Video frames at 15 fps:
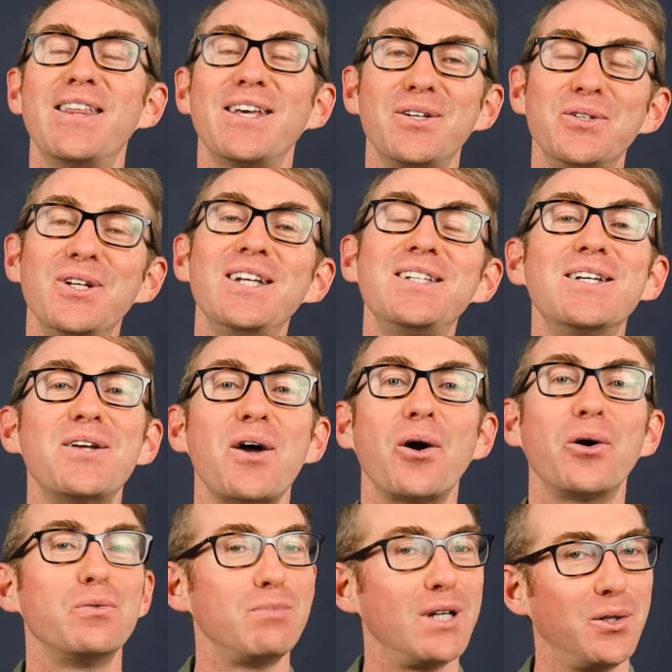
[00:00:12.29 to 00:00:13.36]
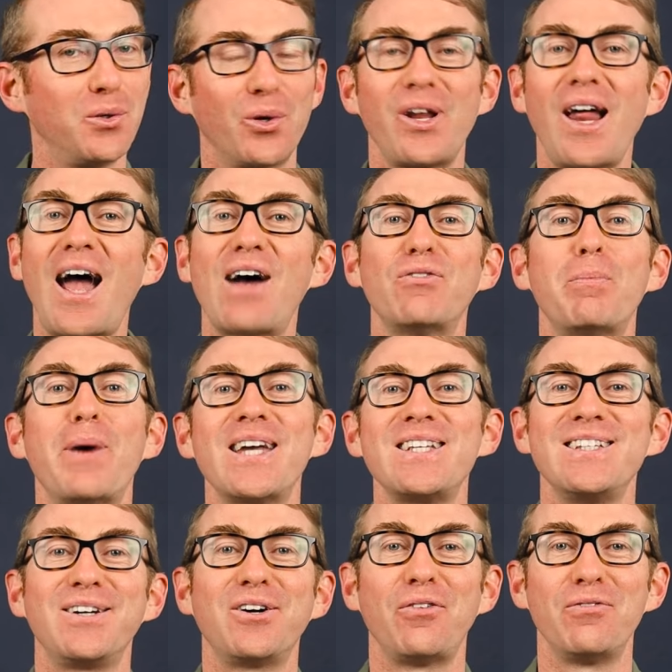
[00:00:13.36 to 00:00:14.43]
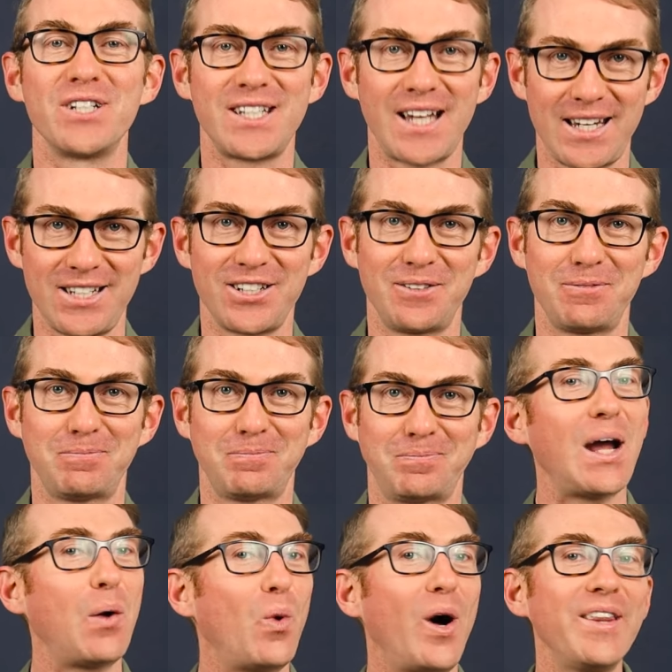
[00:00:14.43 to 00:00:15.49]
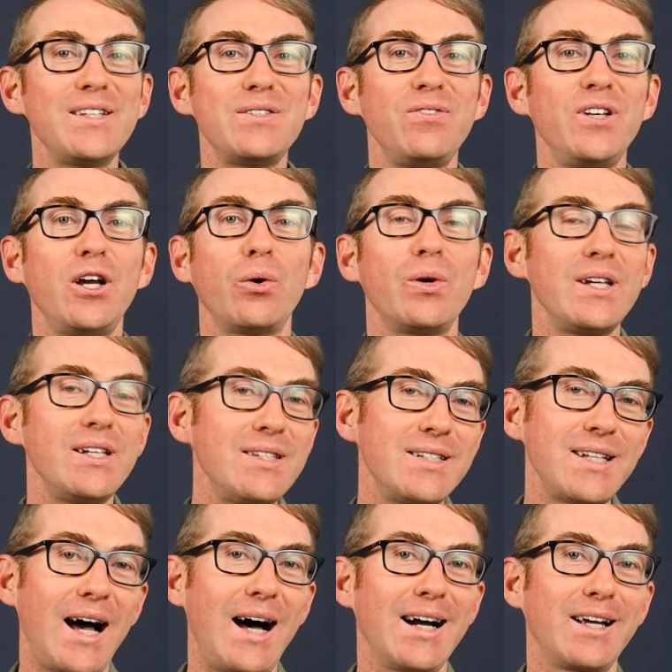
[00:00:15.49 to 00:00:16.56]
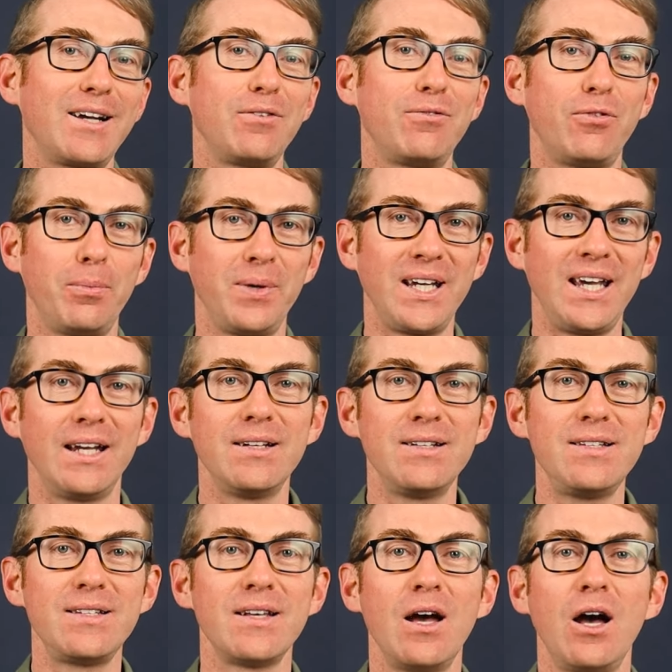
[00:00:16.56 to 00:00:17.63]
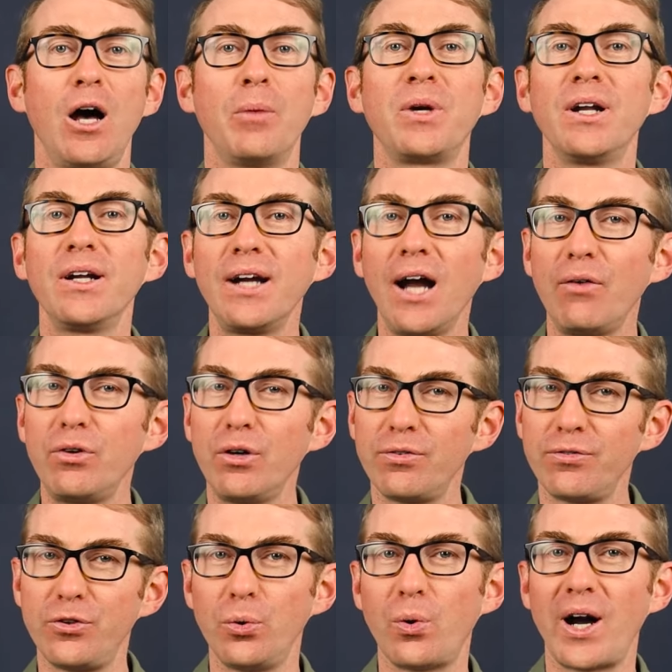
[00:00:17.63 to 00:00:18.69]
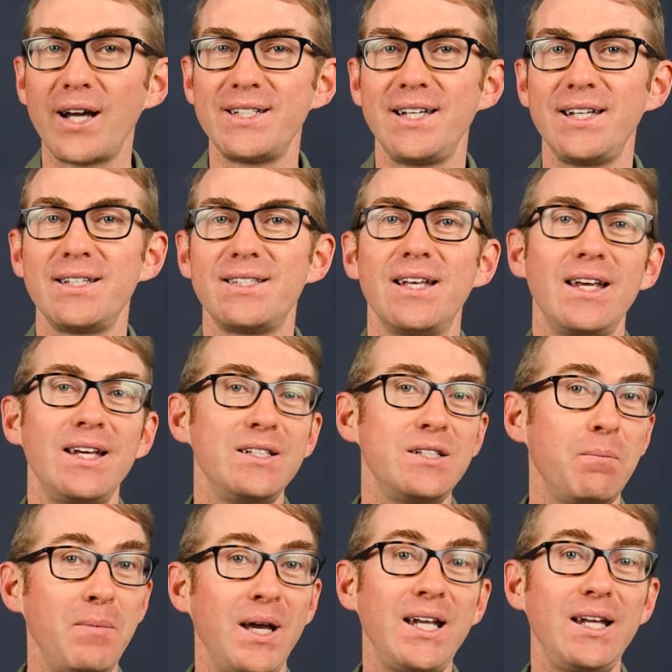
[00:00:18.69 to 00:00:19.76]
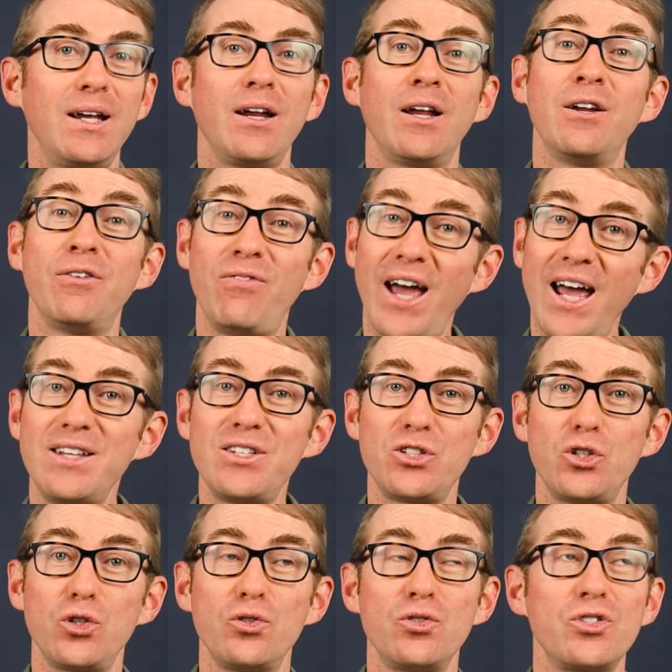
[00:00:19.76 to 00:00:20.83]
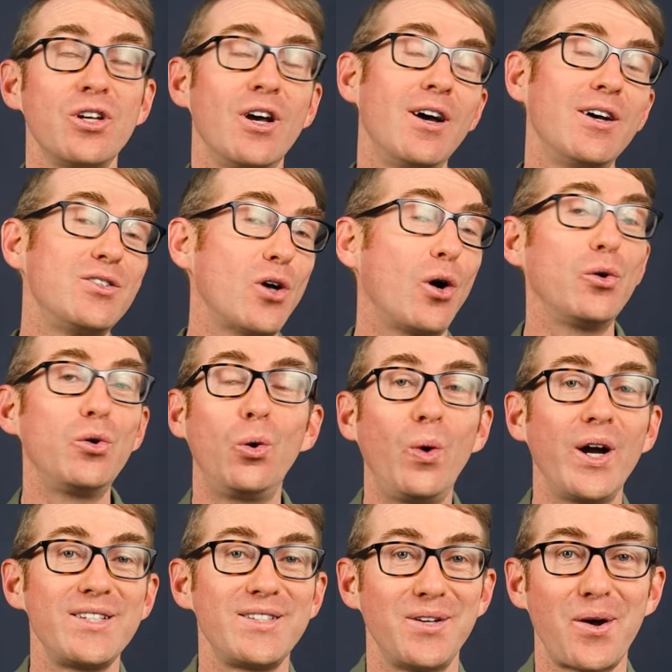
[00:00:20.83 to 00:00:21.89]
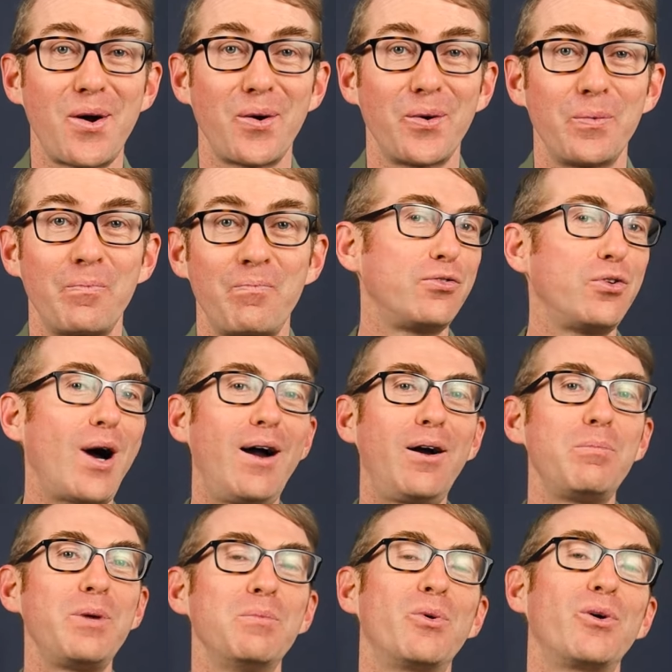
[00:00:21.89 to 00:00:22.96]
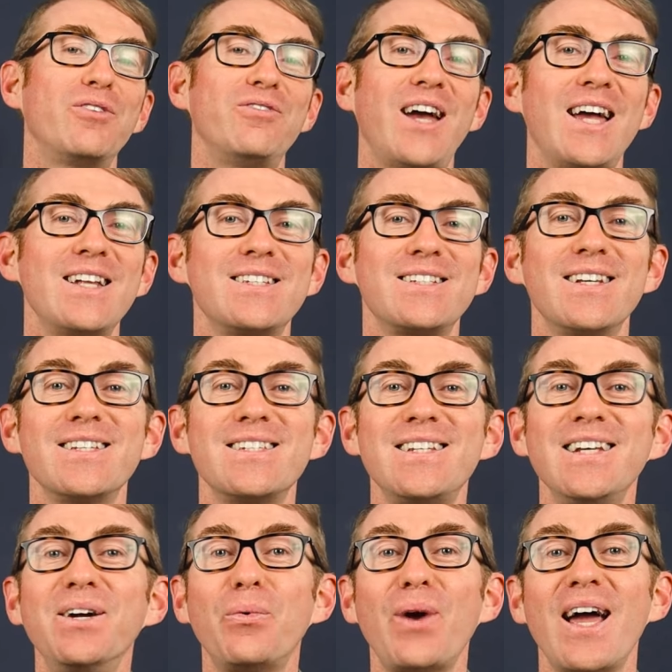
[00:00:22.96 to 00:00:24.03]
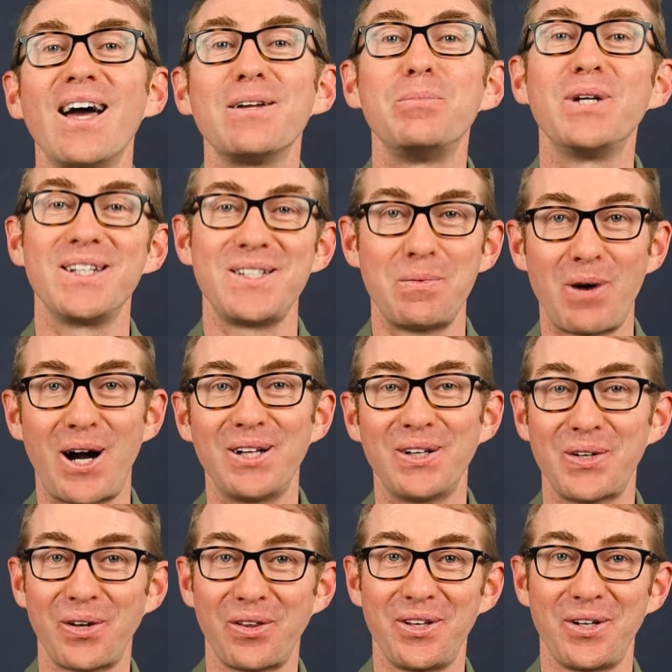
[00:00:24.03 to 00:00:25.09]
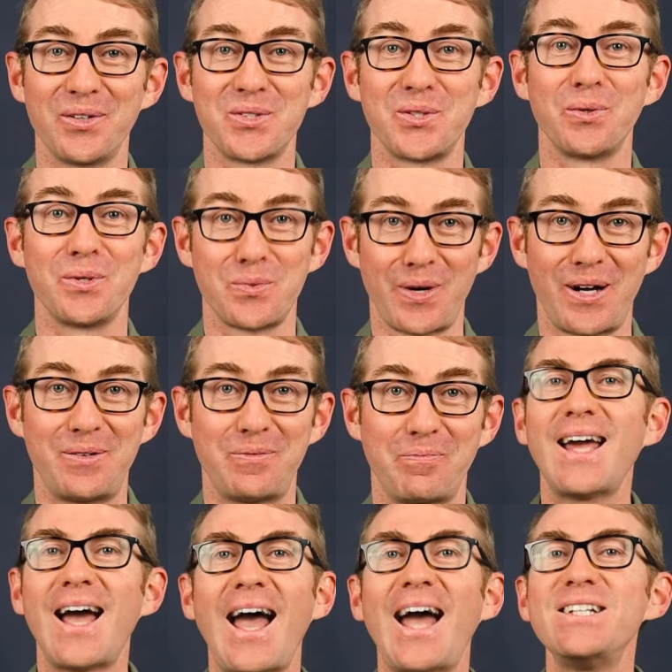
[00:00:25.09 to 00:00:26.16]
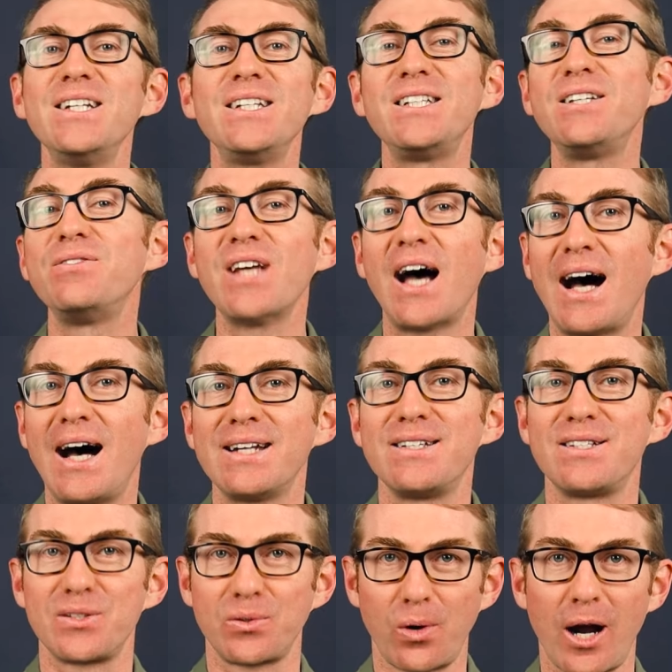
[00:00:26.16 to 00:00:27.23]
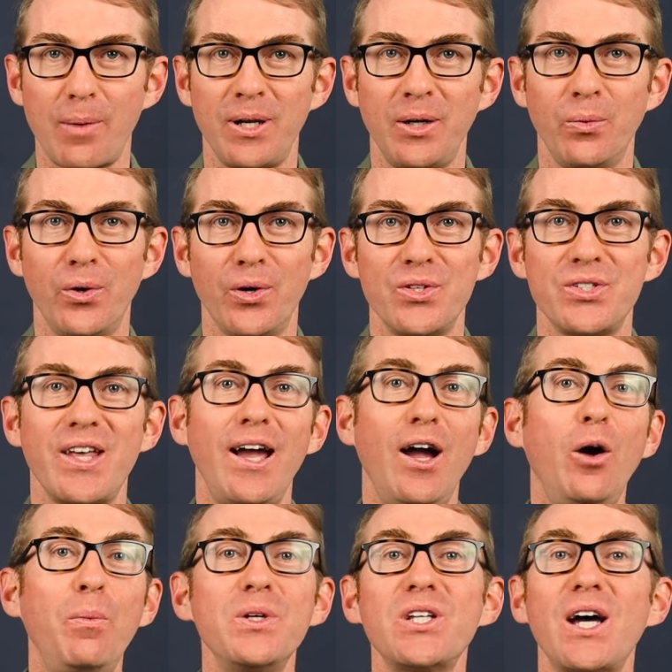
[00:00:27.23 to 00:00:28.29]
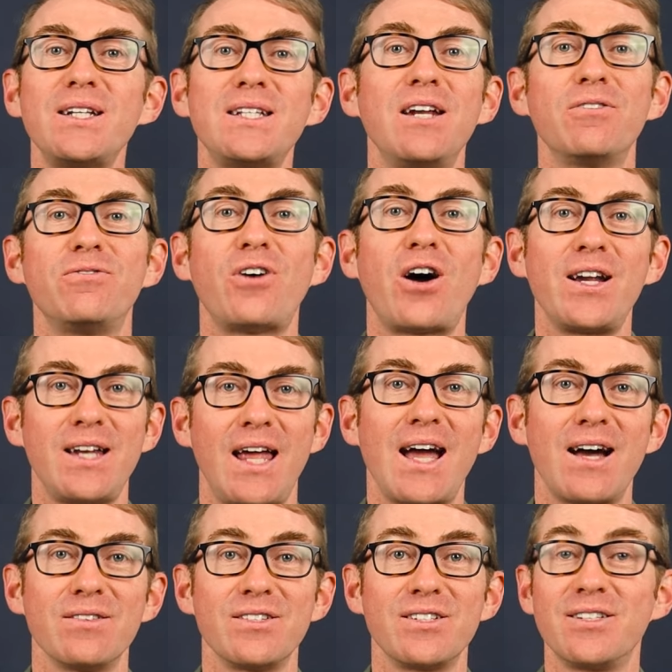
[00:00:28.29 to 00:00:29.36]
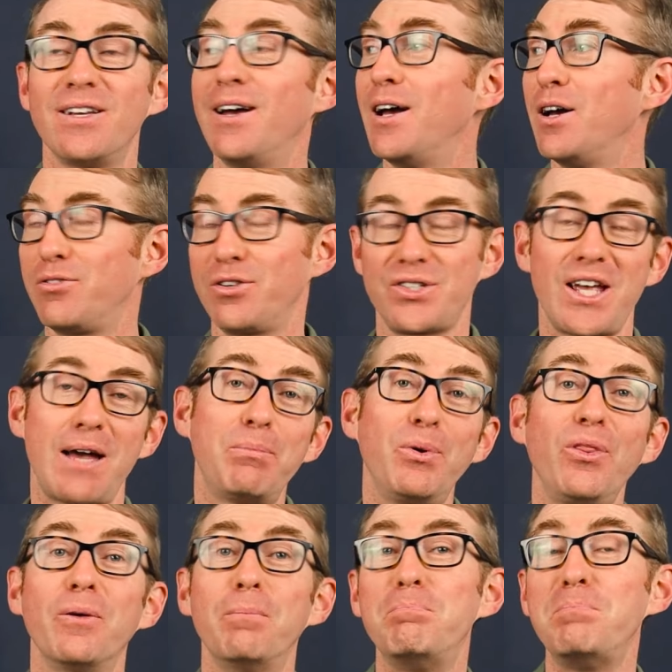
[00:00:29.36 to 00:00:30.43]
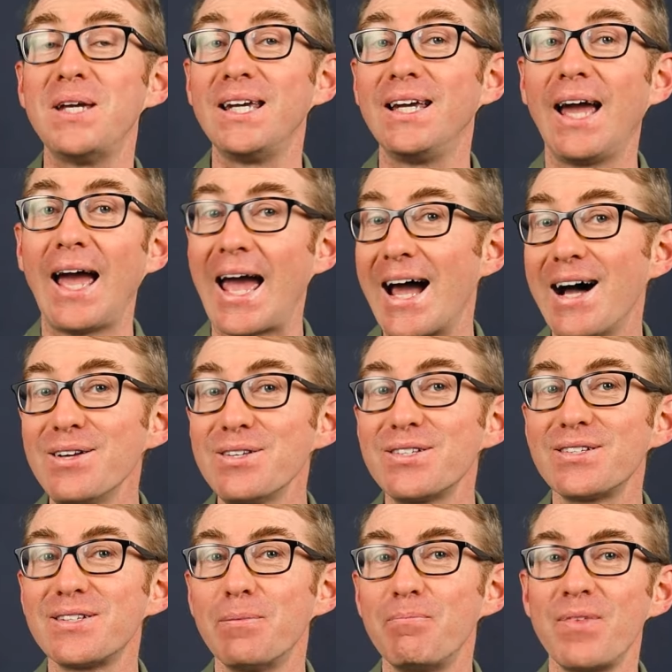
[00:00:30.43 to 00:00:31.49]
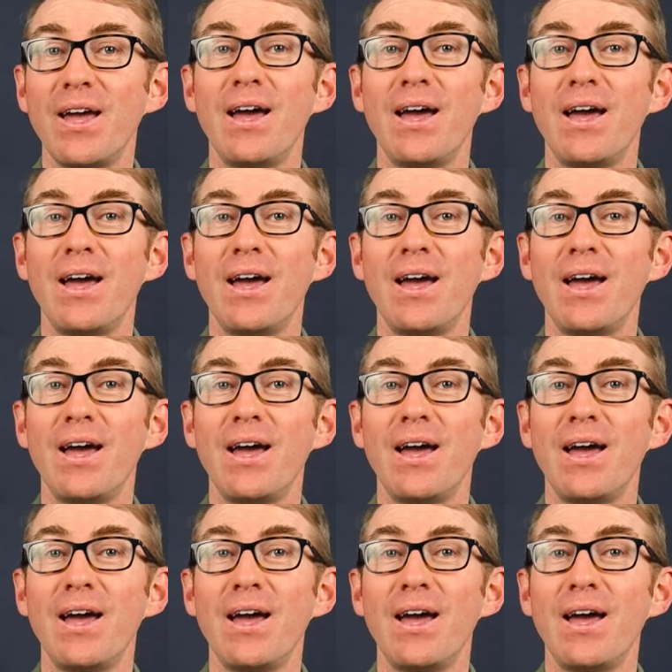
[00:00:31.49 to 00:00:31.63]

that you need to know in order to have a basic conversation. Now, while this video is targeted for beginners, I'm going to cover a few ideas that intermediate and advanced students don't always know. So if you are a bit more advanced, stick around because you might learn a thing or two as well. Now, adjectives are describing words. They help us identify nouns. For example, the big house,